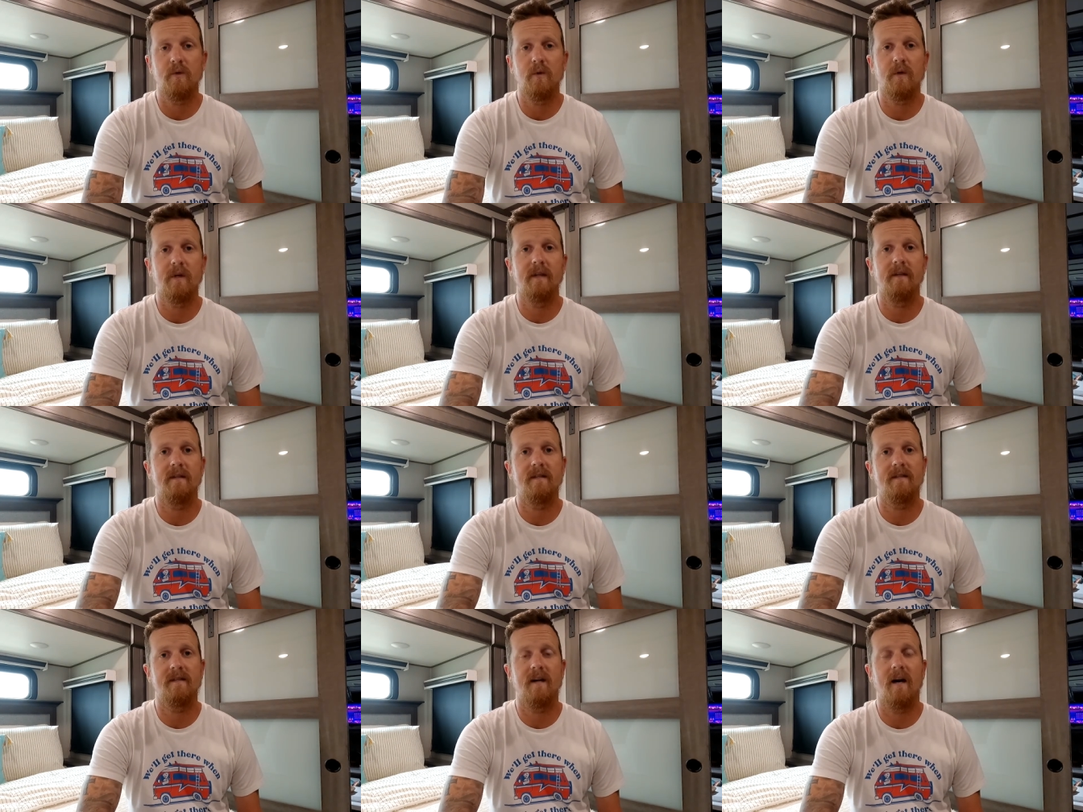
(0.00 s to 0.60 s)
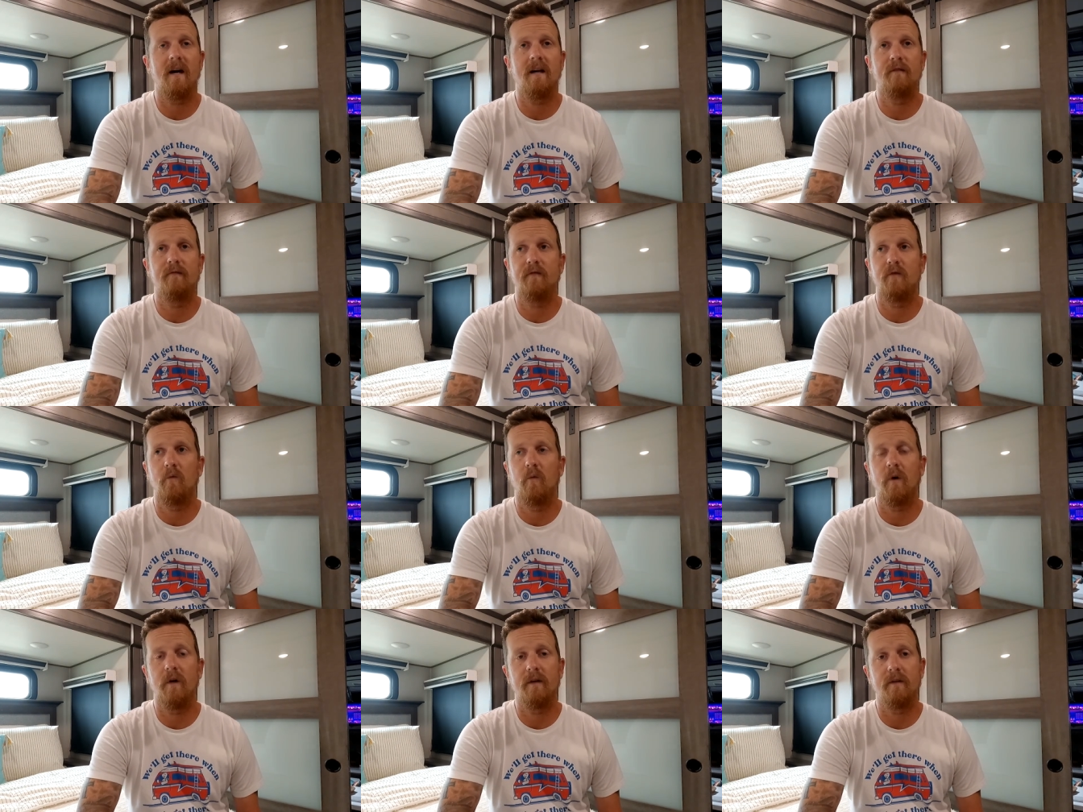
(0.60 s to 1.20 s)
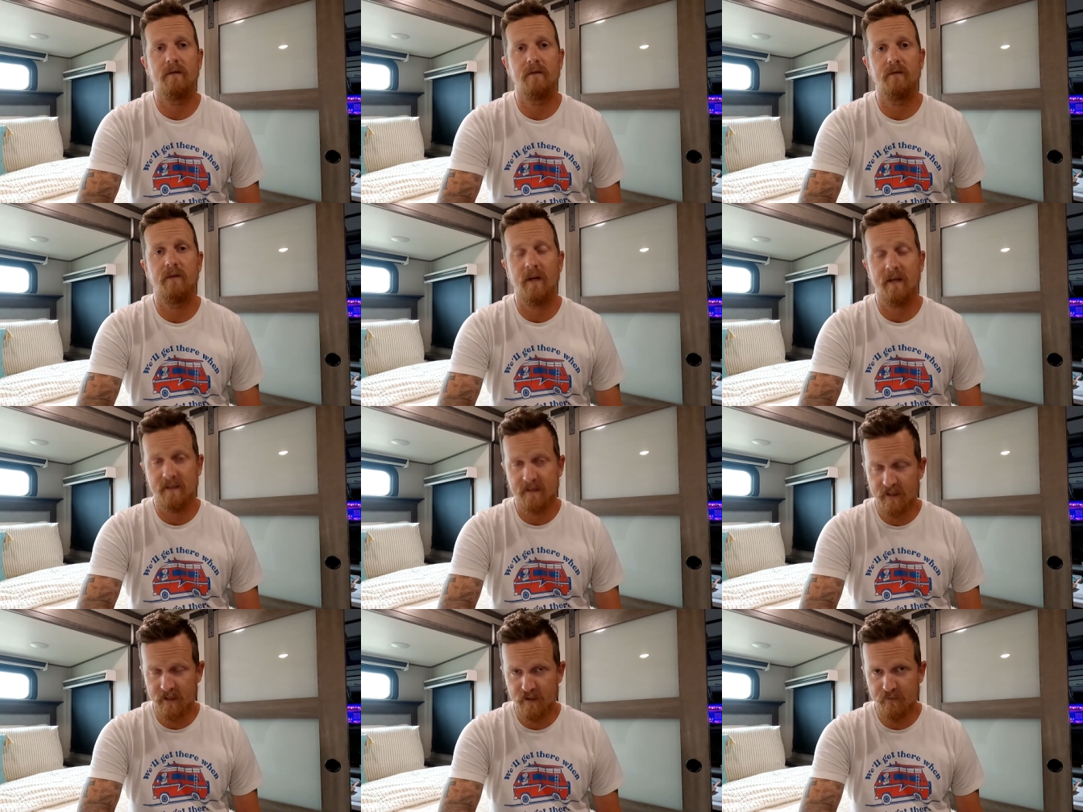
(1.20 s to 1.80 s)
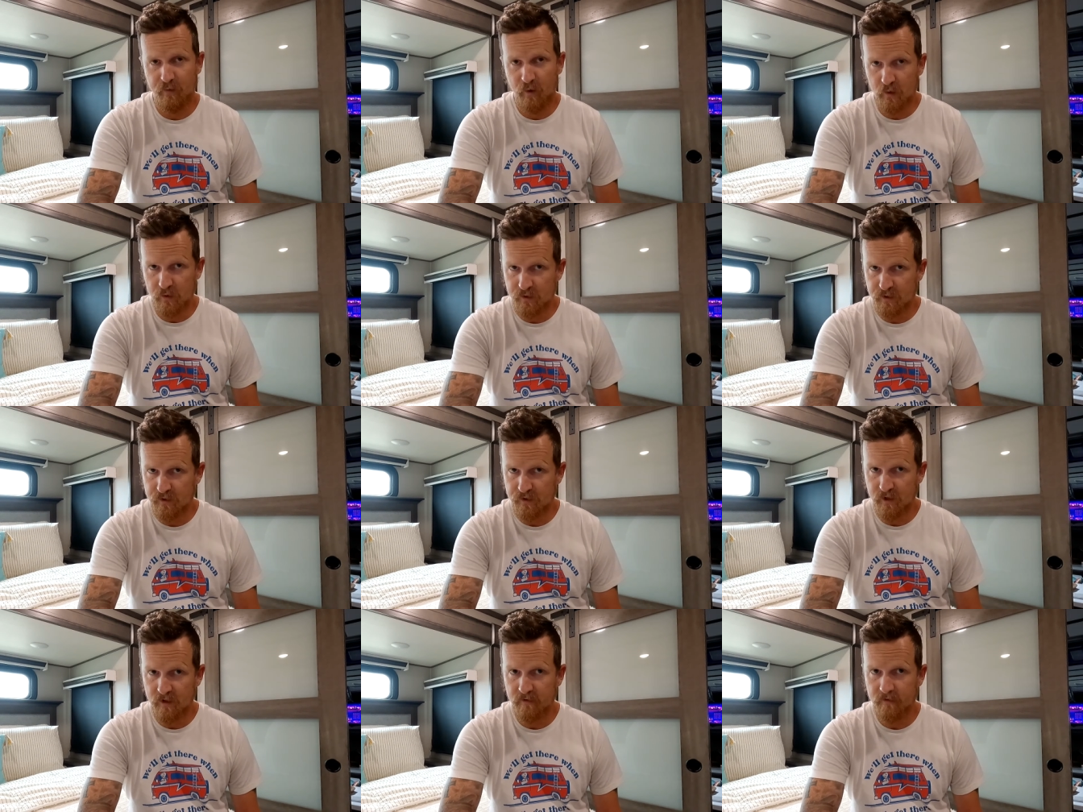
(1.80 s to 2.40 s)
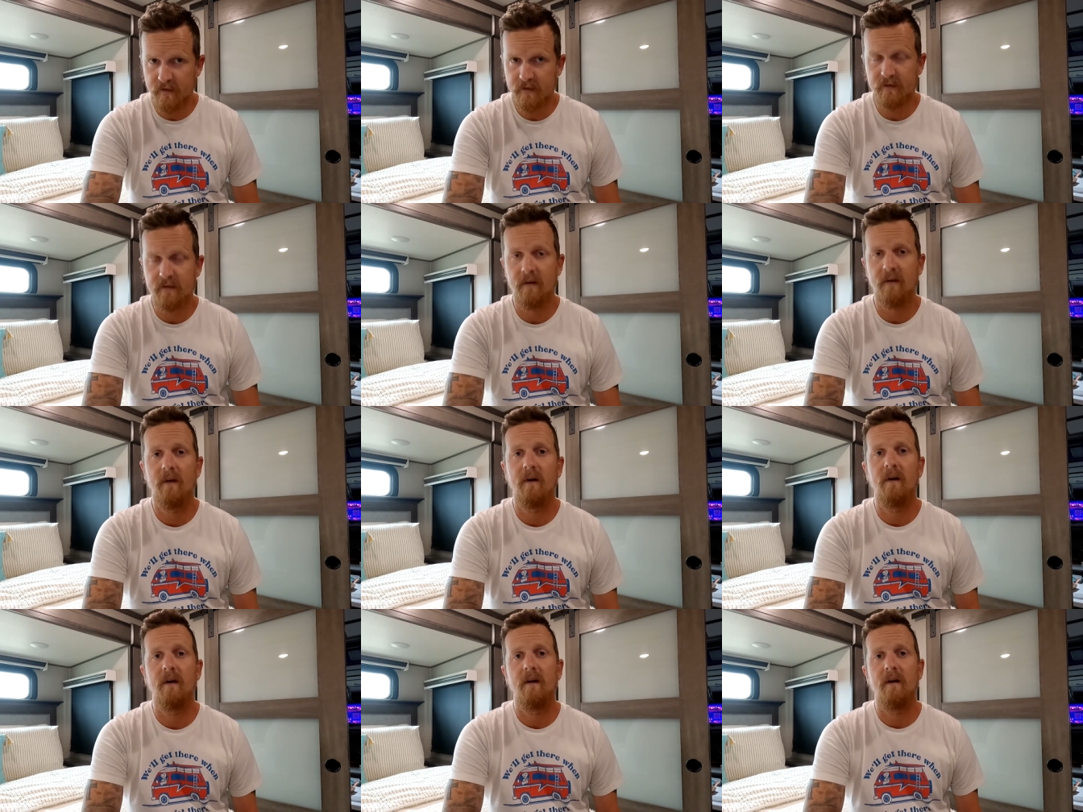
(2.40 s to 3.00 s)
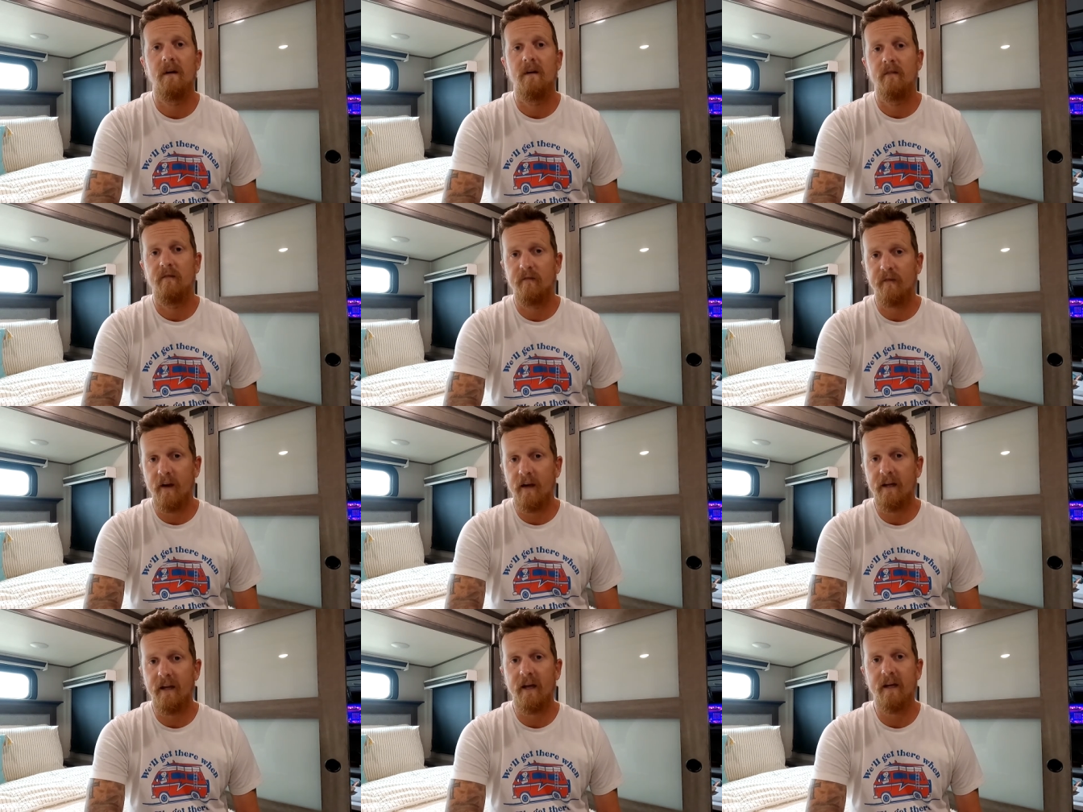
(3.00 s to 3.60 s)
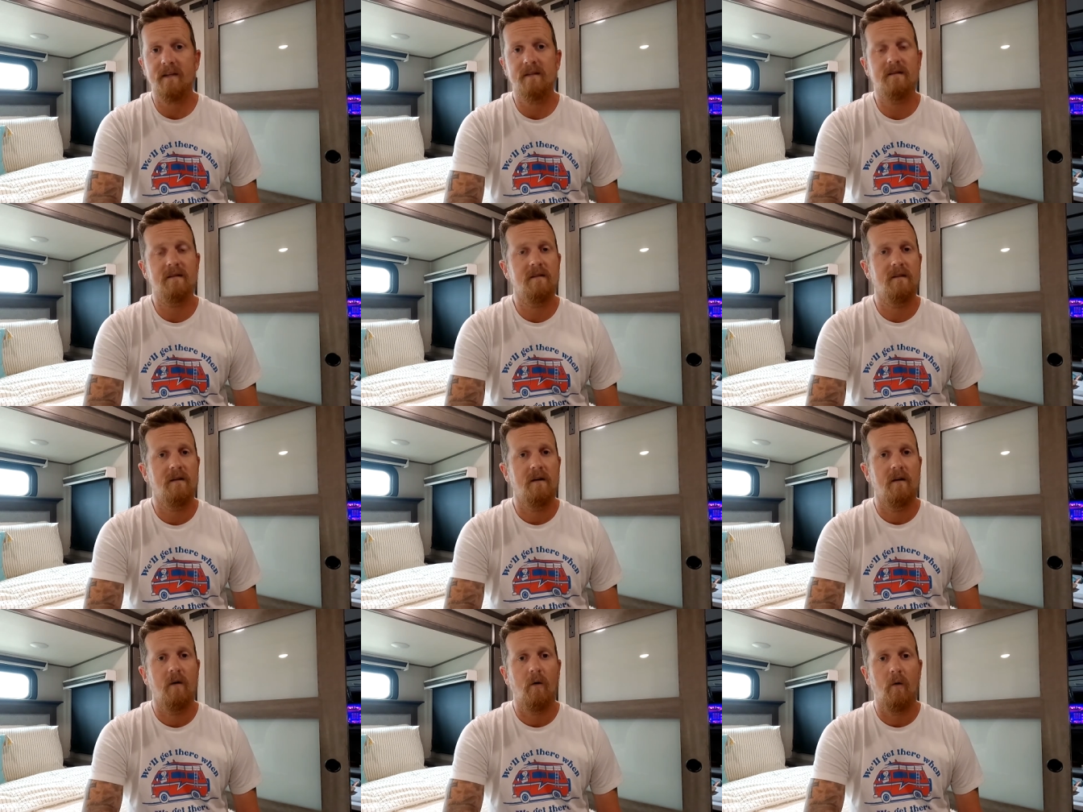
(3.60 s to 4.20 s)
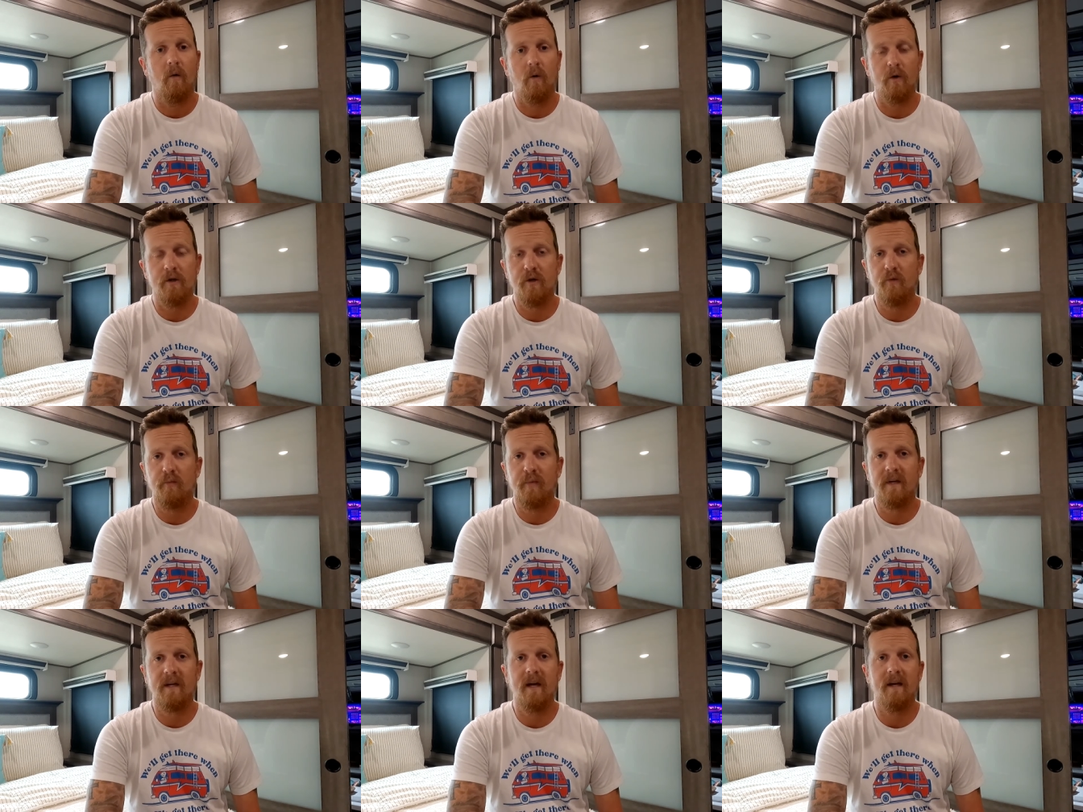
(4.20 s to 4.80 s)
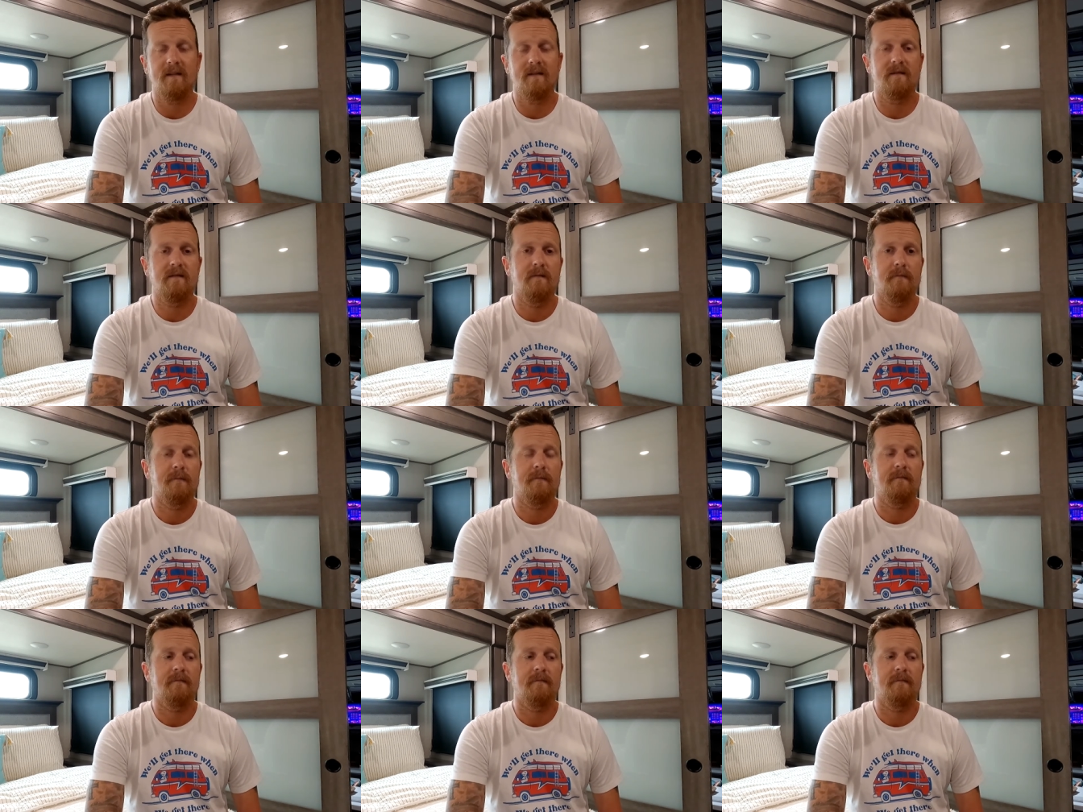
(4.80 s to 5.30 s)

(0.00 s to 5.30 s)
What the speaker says: You can decide if you want United States Postal Service, FedEx, or UPS.